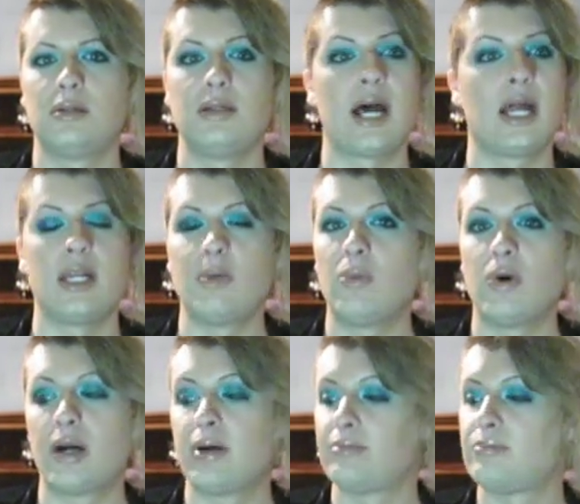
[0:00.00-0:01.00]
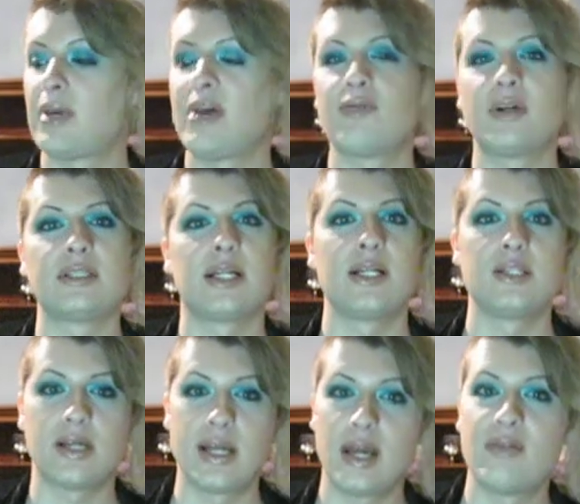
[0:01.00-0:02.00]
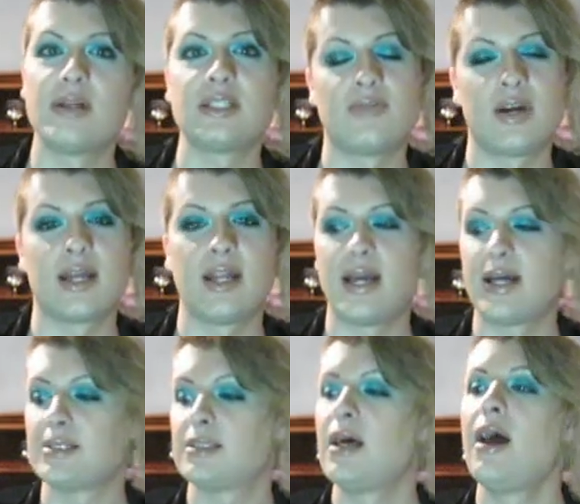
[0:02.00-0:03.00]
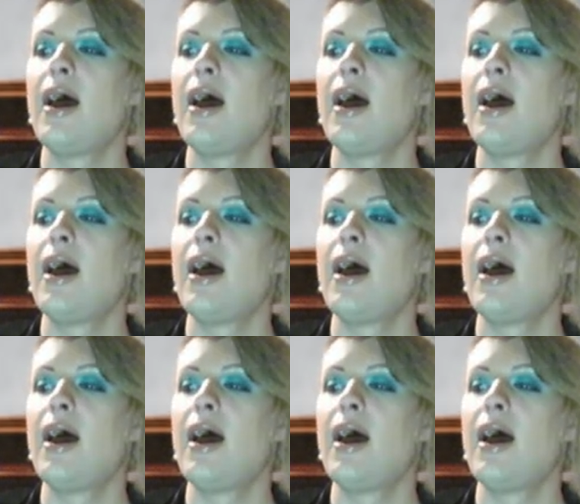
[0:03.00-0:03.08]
not anymore. My friends and I took care of his fucking ass,